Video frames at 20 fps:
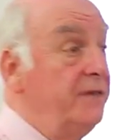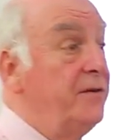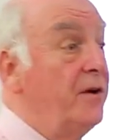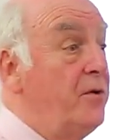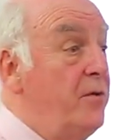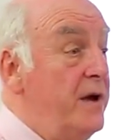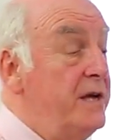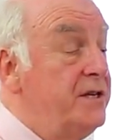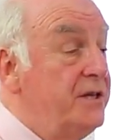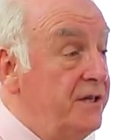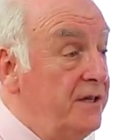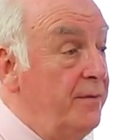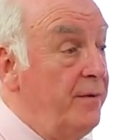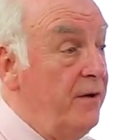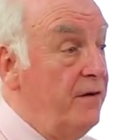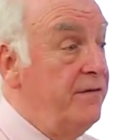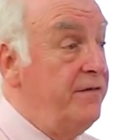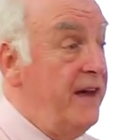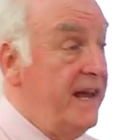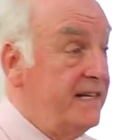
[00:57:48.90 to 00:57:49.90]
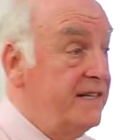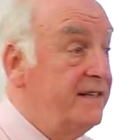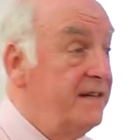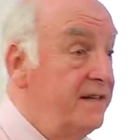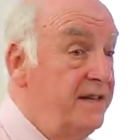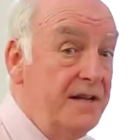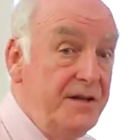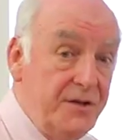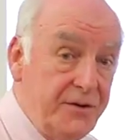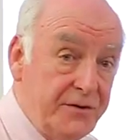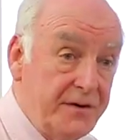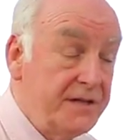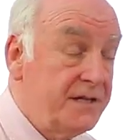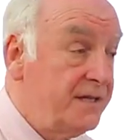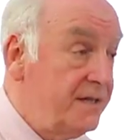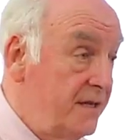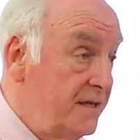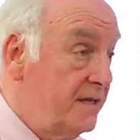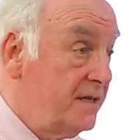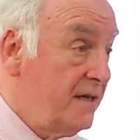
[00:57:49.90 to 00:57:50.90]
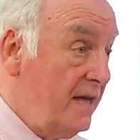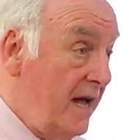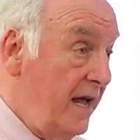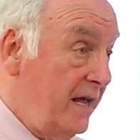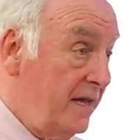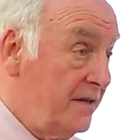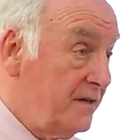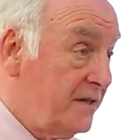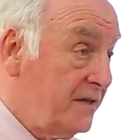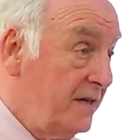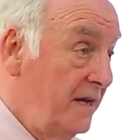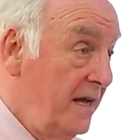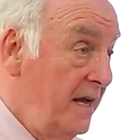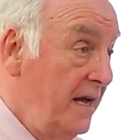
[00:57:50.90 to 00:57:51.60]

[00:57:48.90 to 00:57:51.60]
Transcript: the question about vested interests in science.